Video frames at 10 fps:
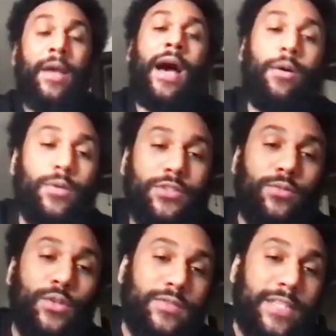I was a
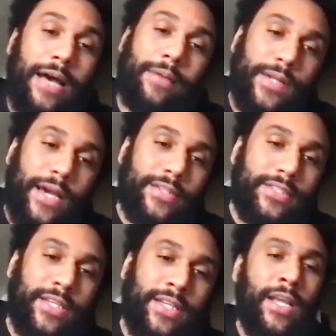rooftop without a
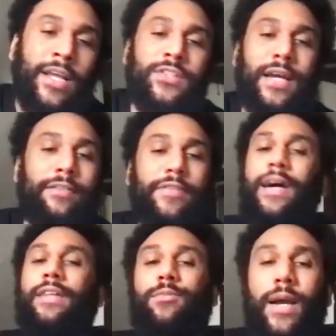city, trying to figure
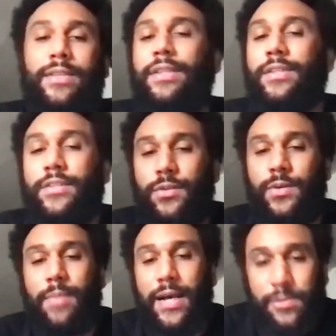out the right thing to do
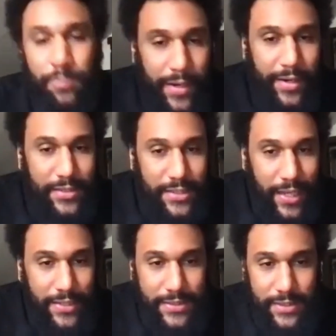with my spare
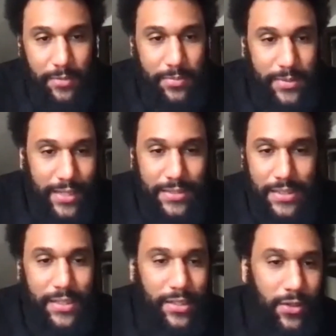change subtext,
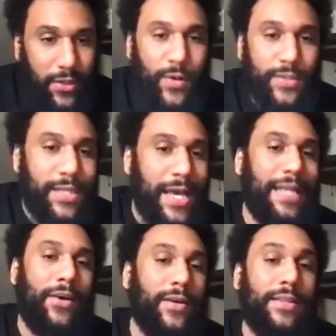clinking coins,
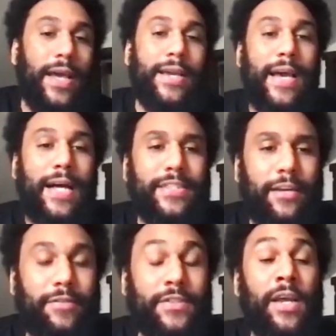dialoguing like God's
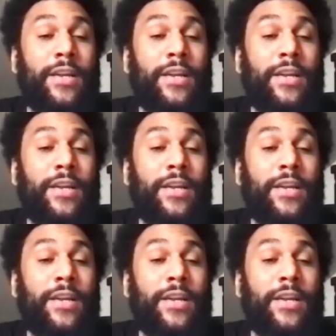efforts.